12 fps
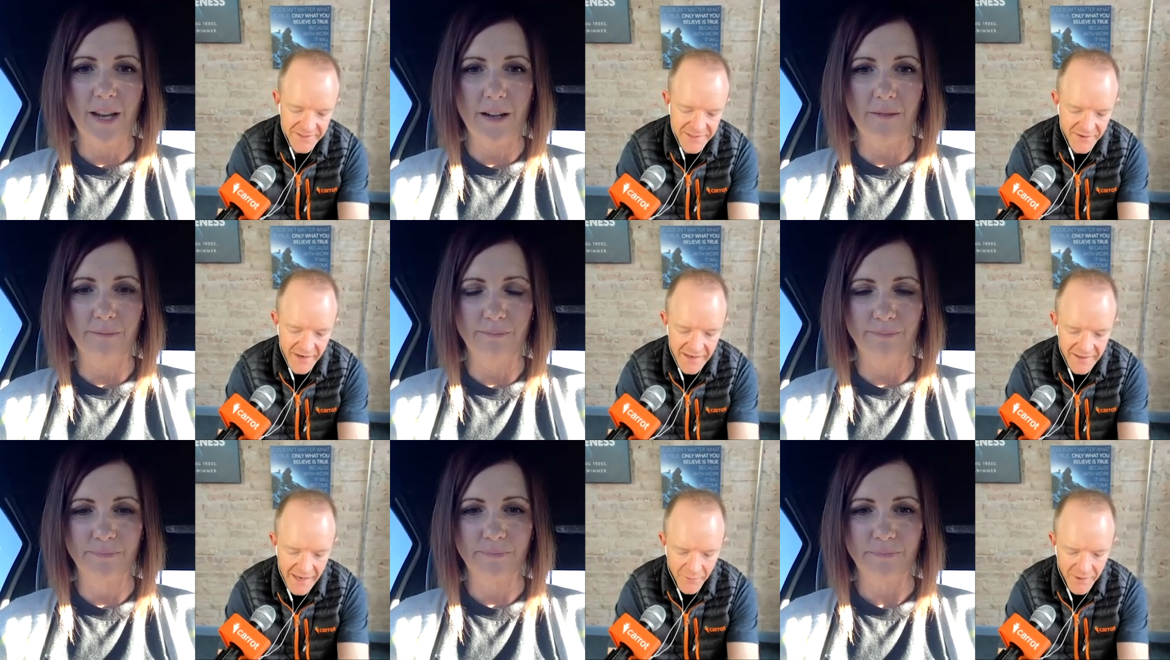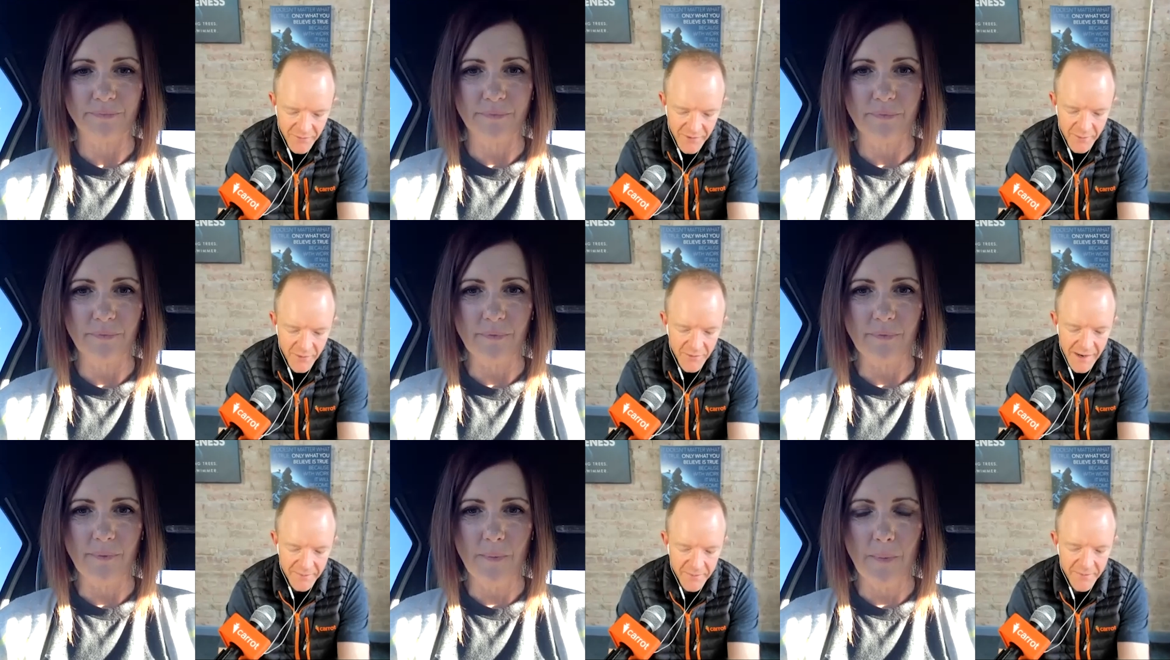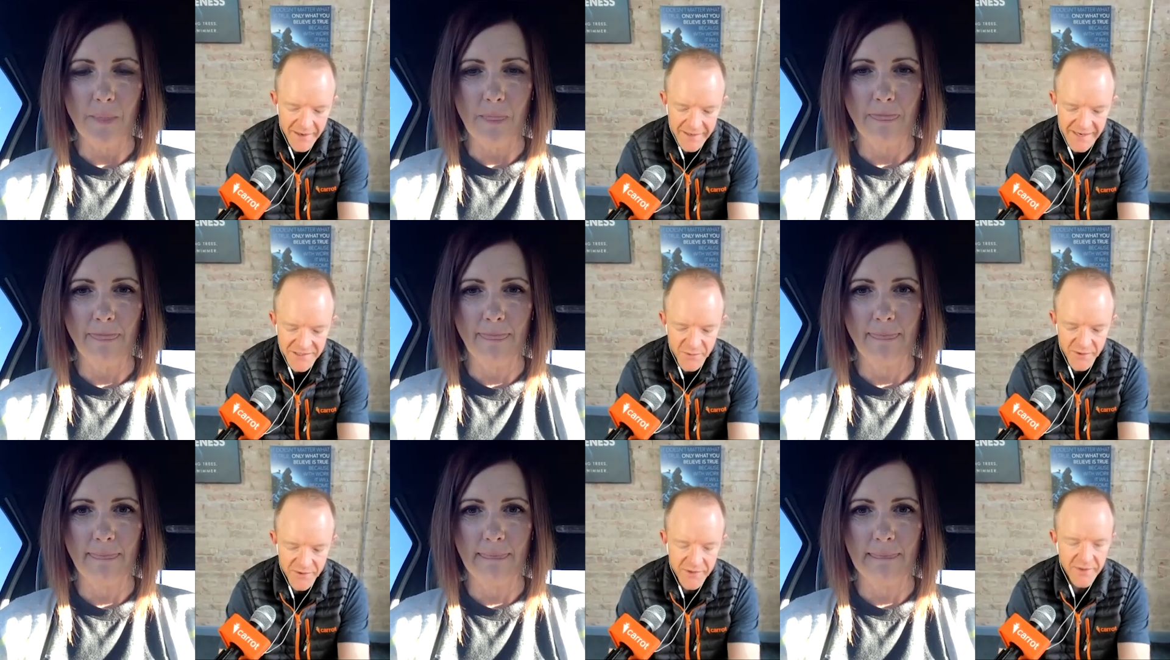Speaker 1: it. So I want to wrap the
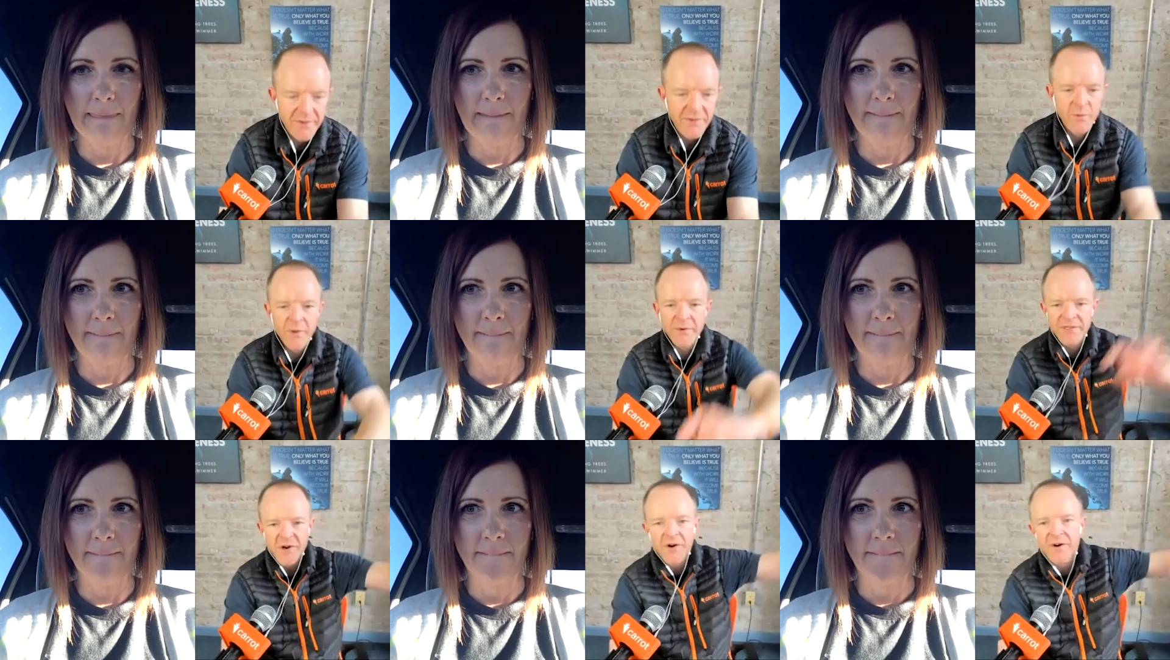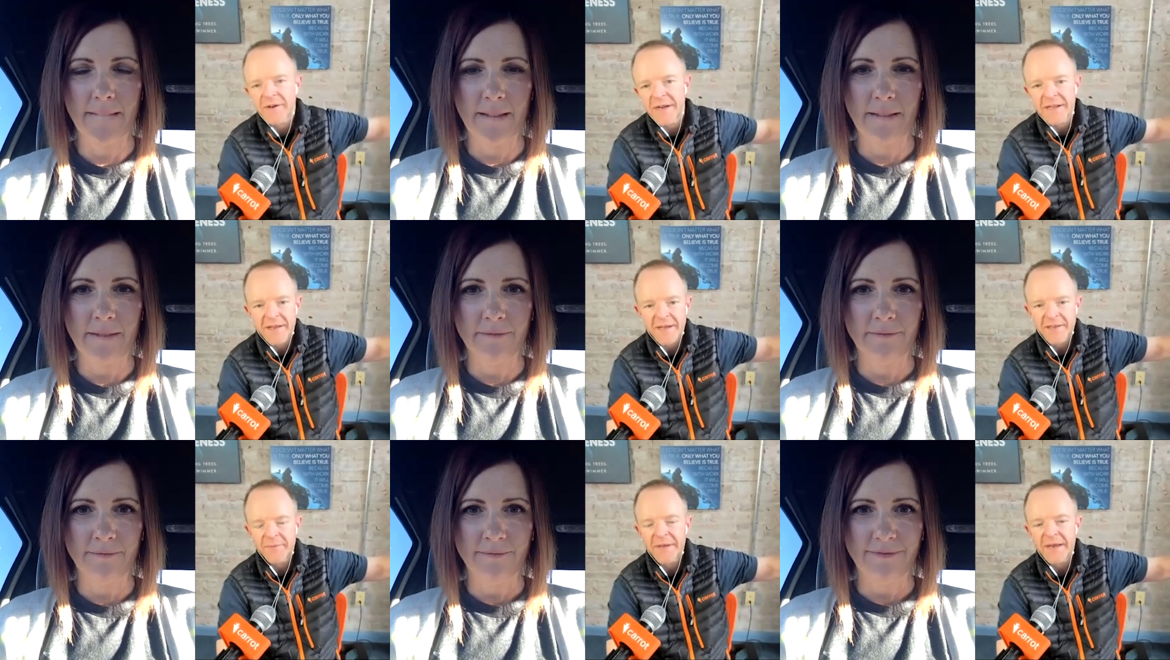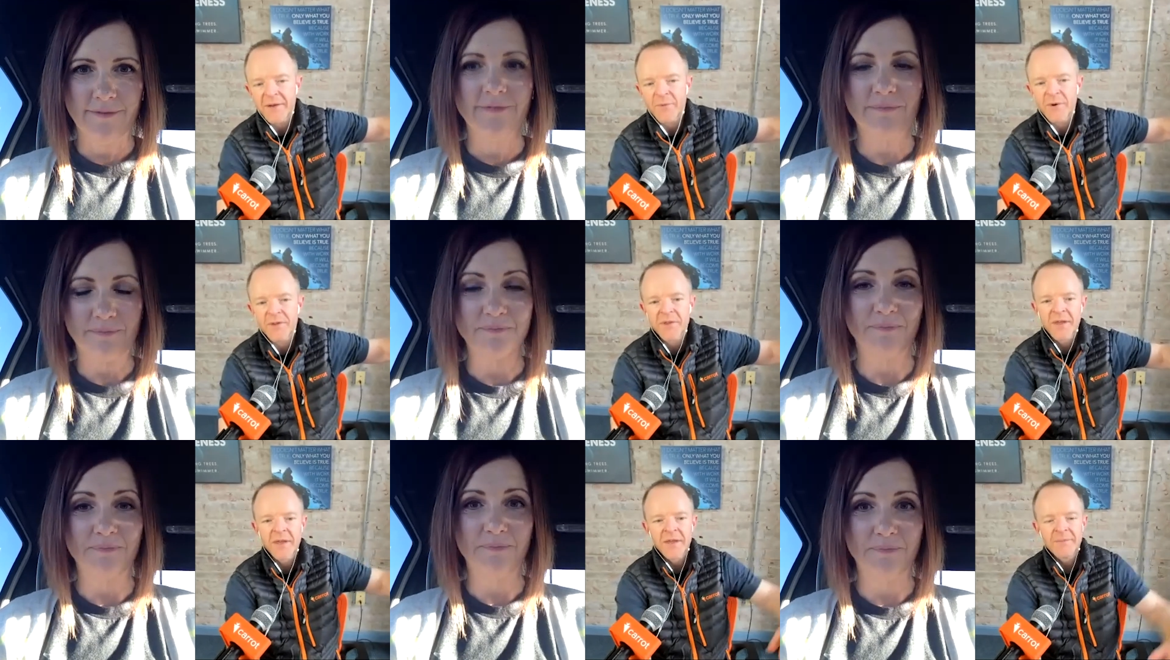podcast with where we started at the beginning, with
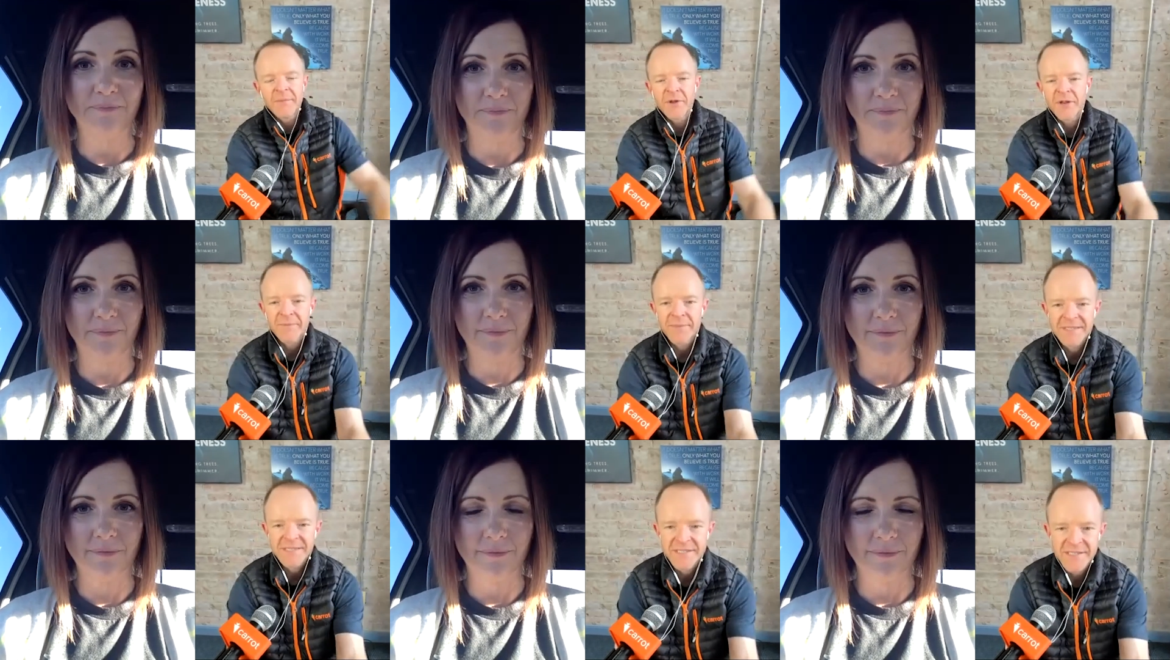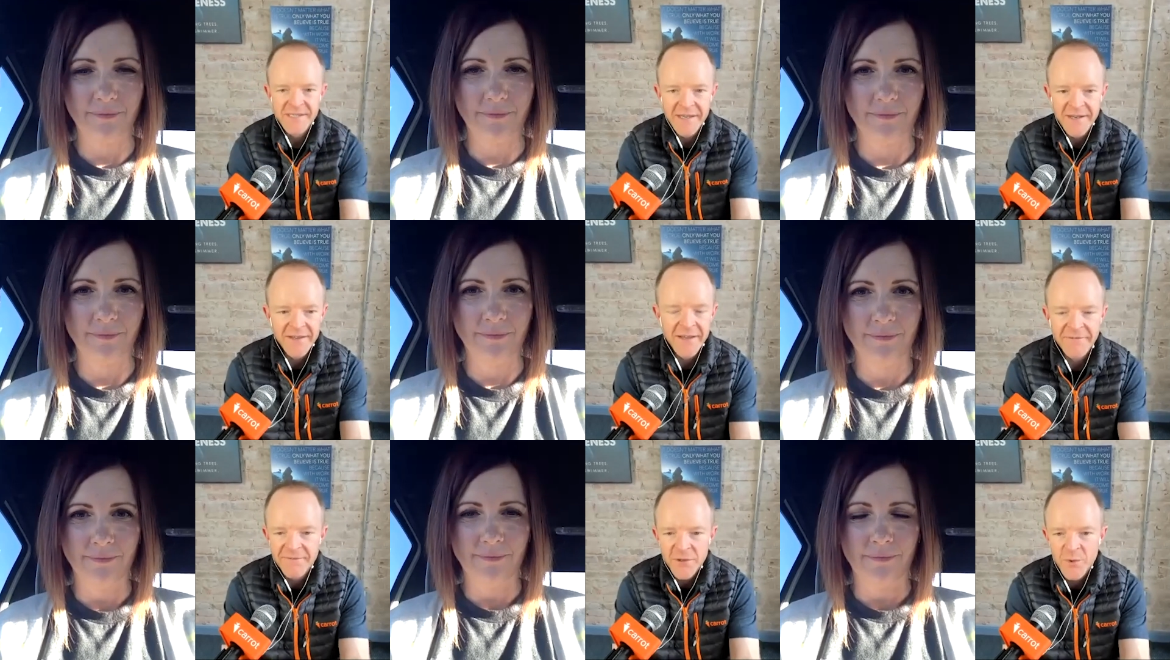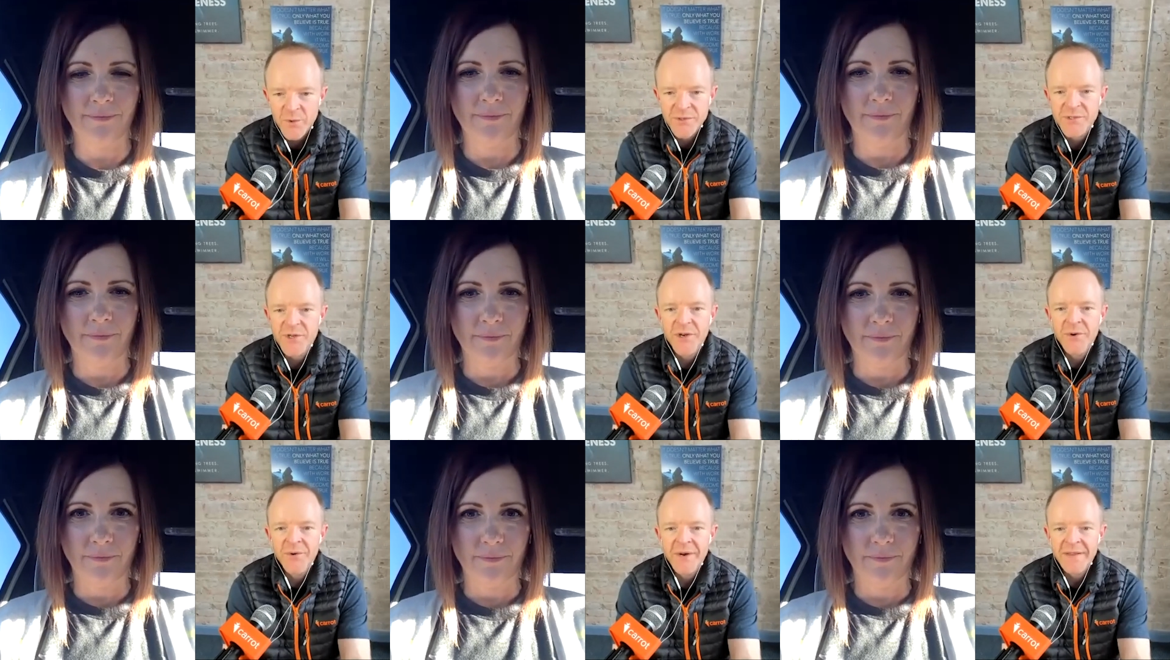building a business that fuels
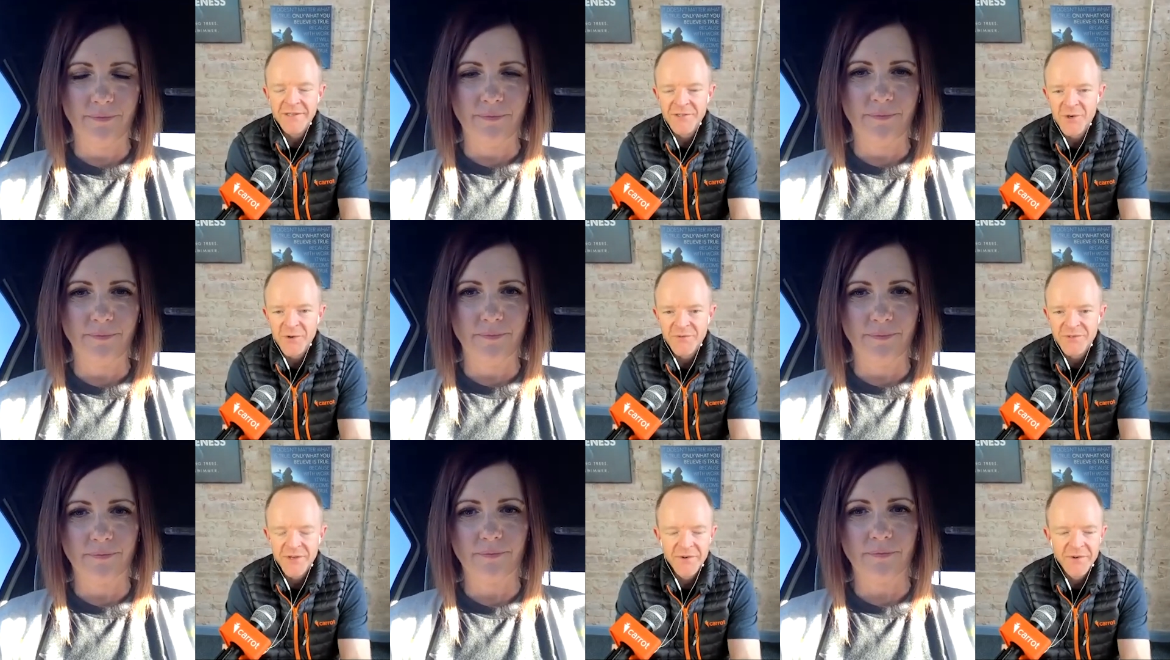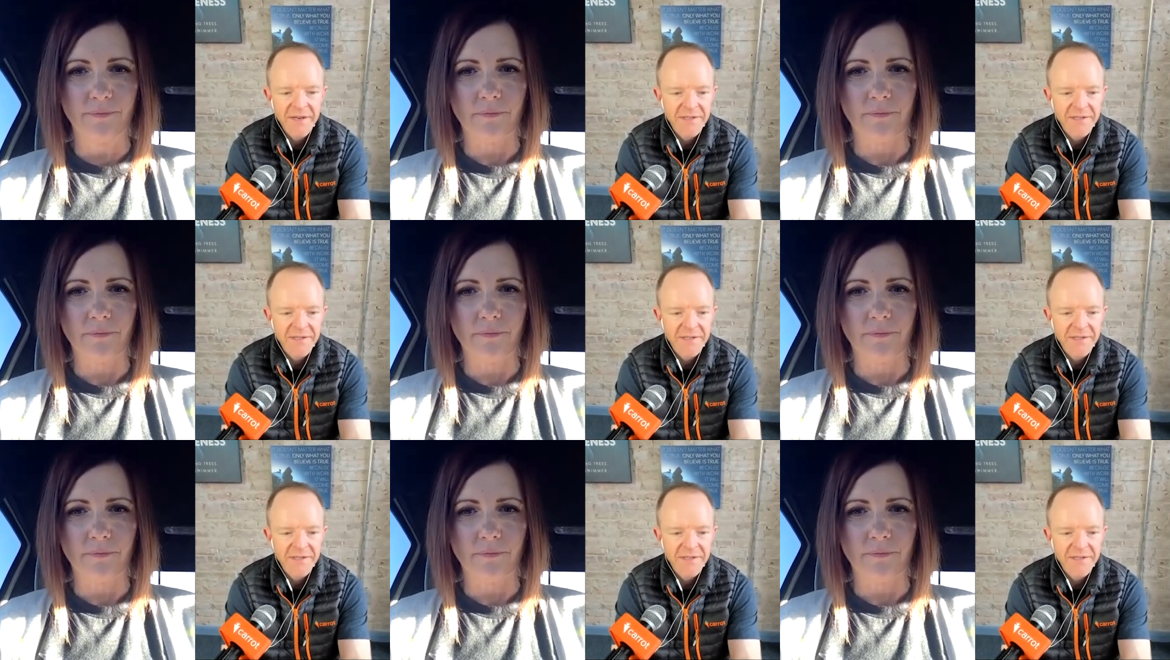you and that serves you.